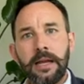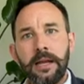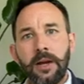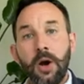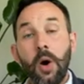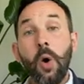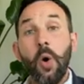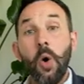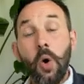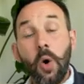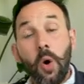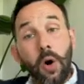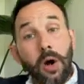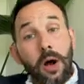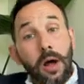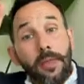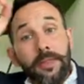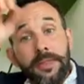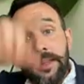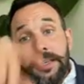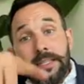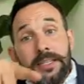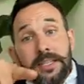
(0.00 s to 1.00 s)
Or
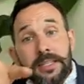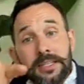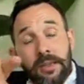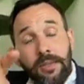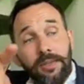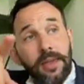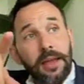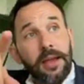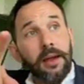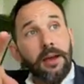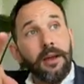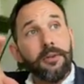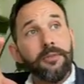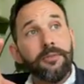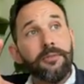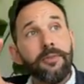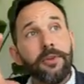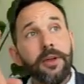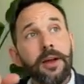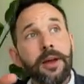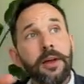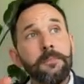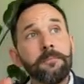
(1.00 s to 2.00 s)
this is a thing
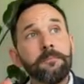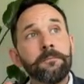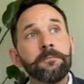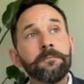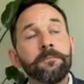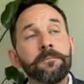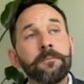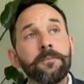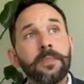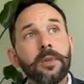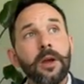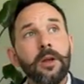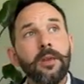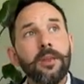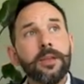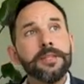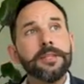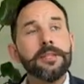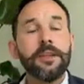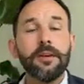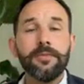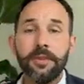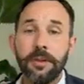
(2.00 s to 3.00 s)
and
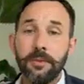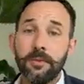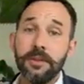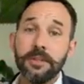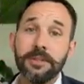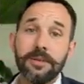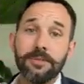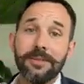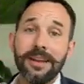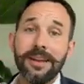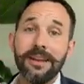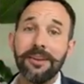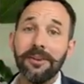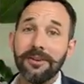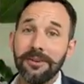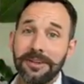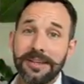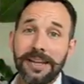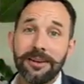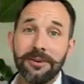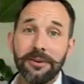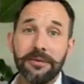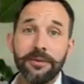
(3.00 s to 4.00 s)
there's nothing worse than being
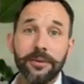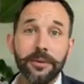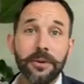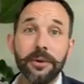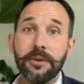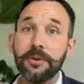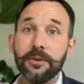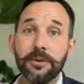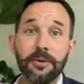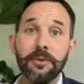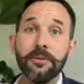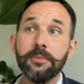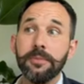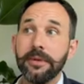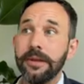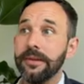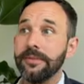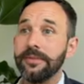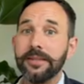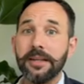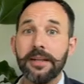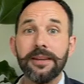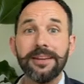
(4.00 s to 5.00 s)
locked out of your own corned
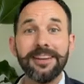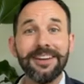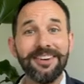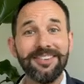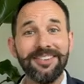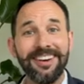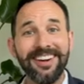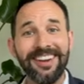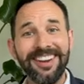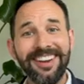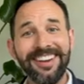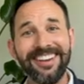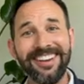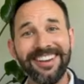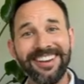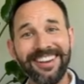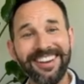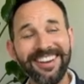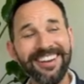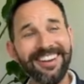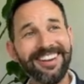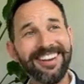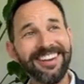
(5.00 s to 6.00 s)
beef tin.
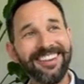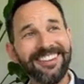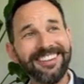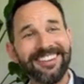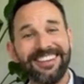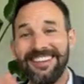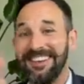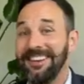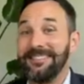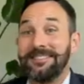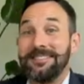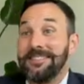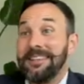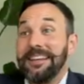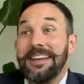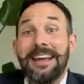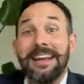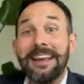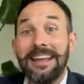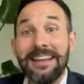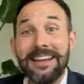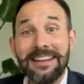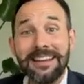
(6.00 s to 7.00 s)
How do you
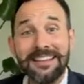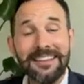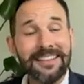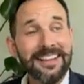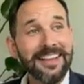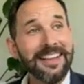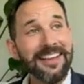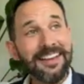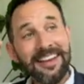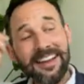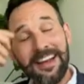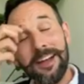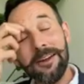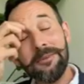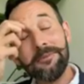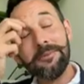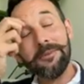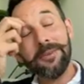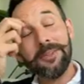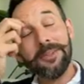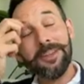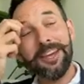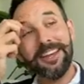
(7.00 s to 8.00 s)
get in?
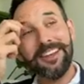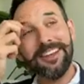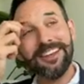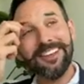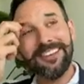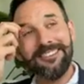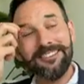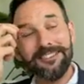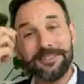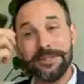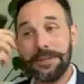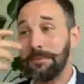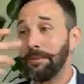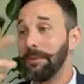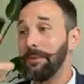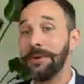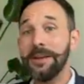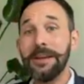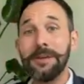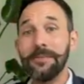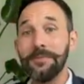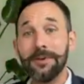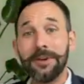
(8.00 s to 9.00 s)
What's the
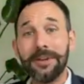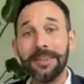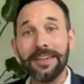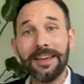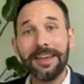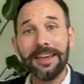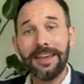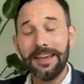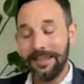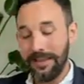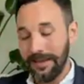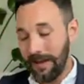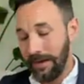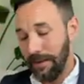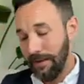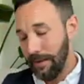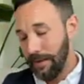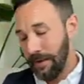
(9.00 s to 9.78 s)
point in putting the key there?